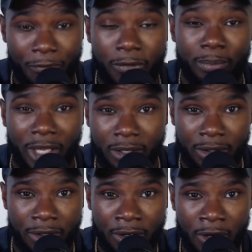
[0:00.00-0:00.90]
from men,
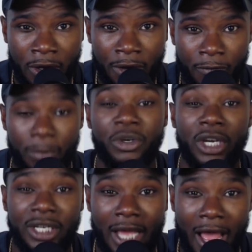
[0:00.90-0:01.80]
from
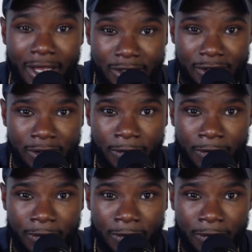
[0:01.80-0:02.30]
good guys,